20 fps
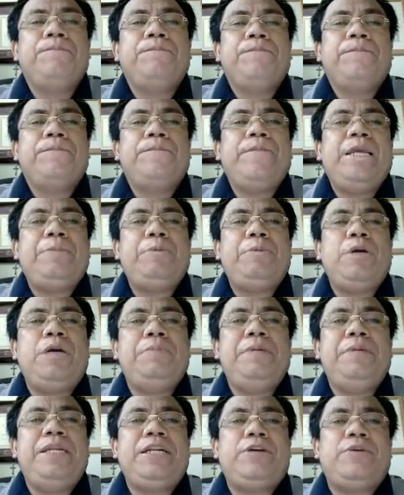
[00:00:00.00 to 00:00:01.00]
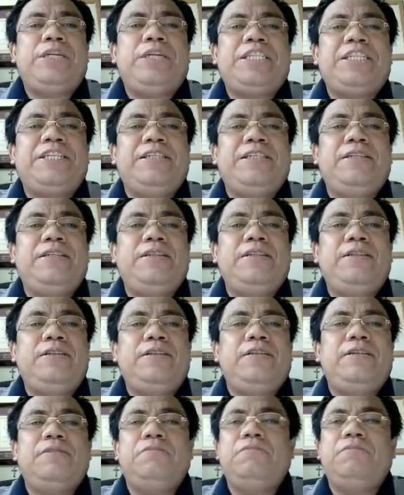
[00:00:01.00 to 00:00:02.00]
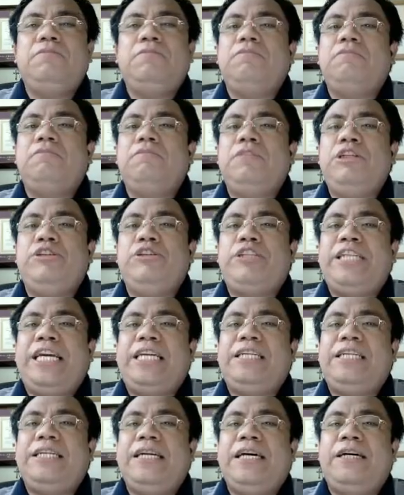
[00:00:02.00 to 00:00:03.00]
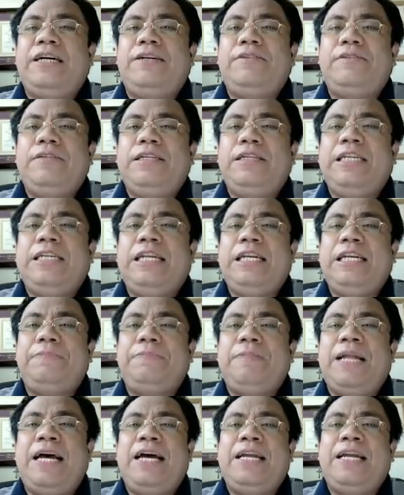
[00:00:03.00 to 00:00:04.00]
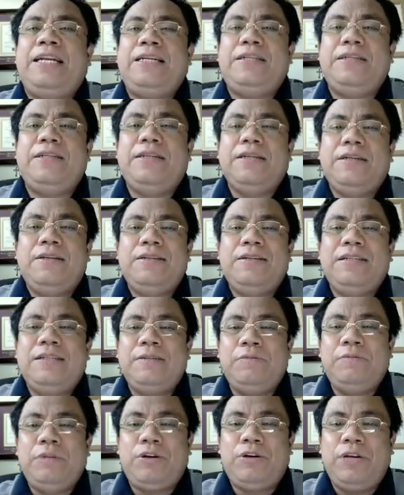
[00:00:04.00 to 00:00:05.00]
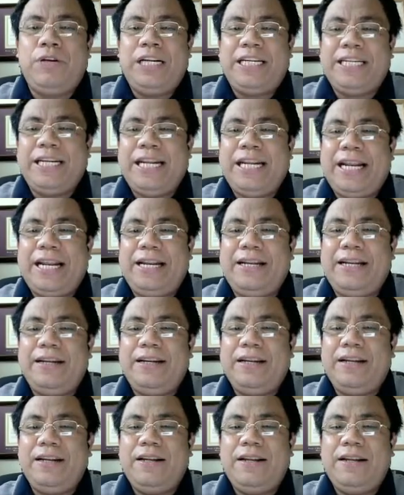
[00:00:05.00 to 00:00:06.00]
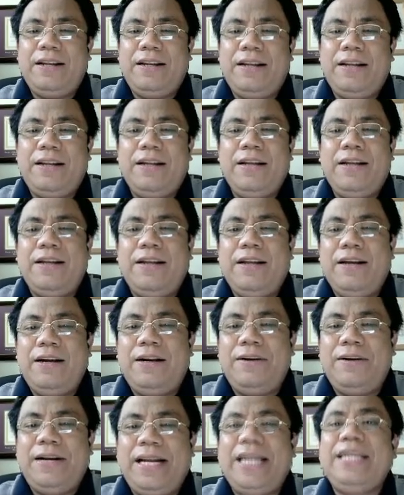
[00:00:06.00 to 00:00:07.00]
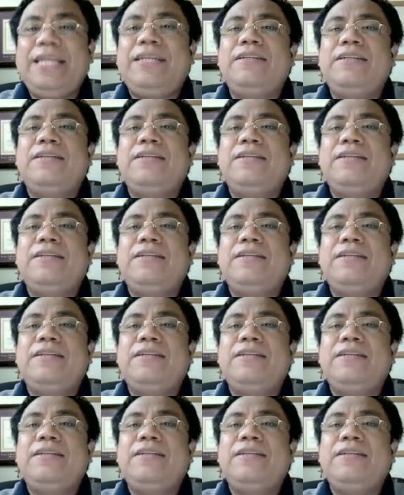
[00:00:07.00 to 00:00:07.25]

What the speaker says: If you have any question, you say it now. Then if none, we call it a day. All right?